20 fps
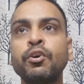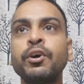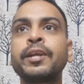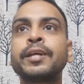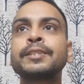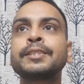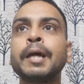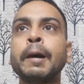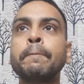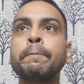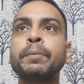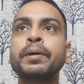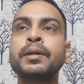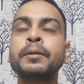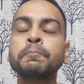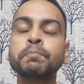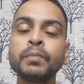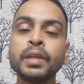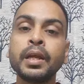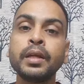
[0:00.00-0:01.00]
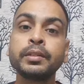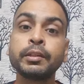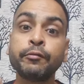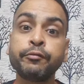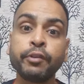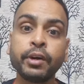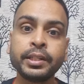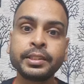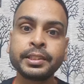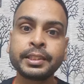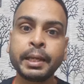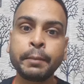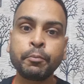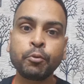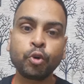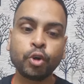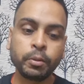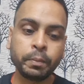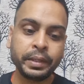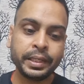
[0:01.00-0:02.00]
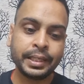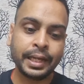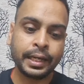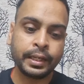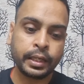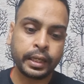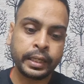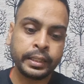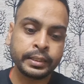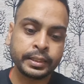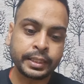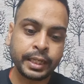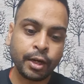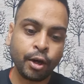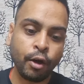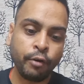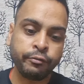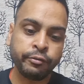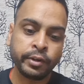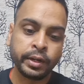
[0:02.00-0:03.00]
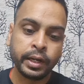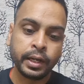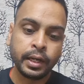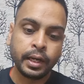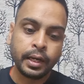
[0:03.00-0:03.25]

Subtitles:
For example, the first step could be that instead of